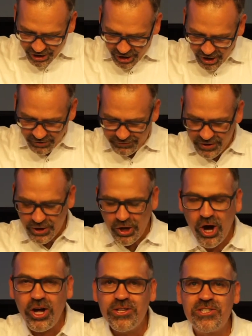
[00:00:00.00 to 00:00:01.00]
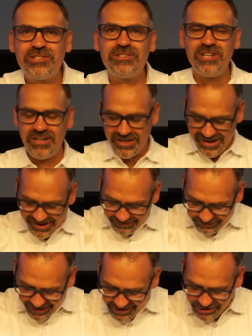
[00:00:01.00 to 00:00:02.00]
of the constant
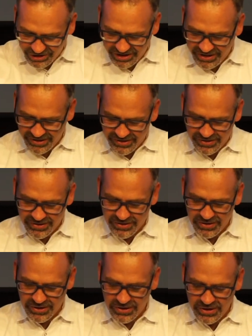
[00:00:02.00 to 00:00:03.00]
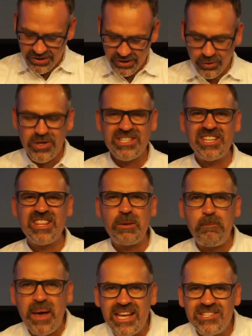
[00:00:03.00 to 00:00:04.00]
flushing? Or is it the
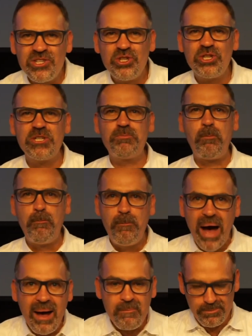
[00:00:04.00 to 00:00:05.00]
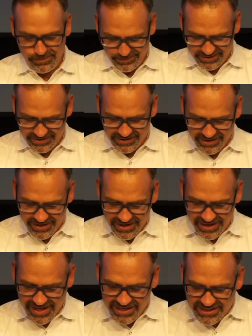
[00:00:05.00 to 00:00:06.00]
passengers' bums
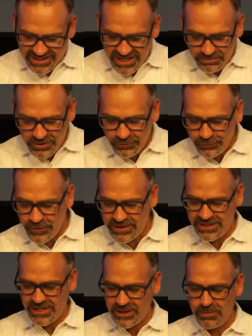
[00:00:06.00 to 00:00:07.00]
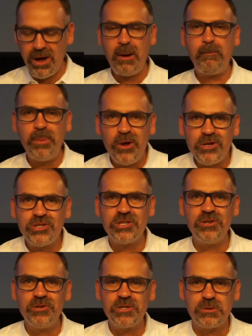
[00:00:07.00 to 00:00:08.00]
that seem to fit into my
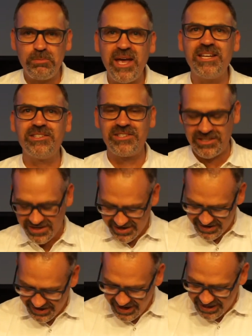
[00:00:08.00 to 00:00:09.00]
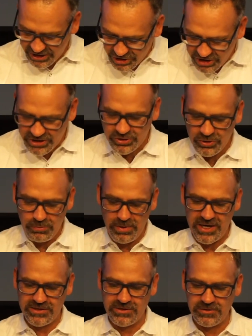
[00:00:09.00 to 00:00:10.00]
personal space like a jigsaw
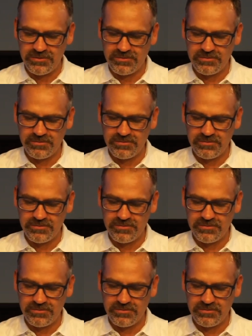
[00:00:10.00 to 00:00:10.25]
puzzle?